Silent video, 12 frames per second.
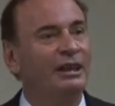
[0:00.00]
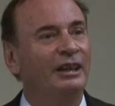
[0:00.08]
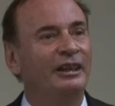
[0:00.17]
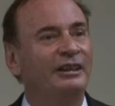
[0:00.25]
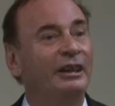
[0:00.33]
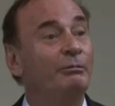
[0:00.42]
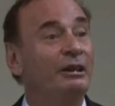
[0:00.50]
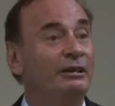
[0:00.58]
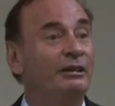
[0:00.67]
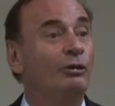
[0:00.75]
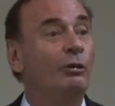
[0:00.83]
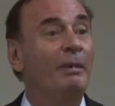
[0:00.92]
and then they will
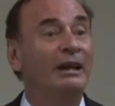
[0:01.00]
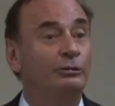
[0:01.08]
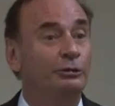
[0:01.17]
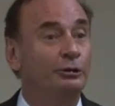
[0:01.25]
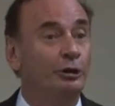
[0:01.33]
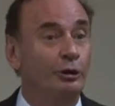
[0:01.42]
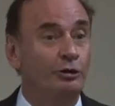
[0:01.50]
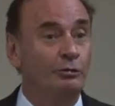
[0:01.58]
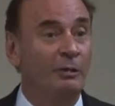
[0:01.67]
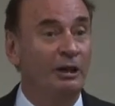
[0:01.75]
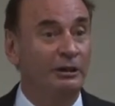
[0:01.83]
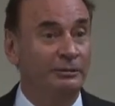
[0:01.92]
go back to the
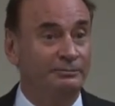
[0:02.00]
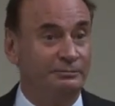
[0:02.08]
Deutschmark,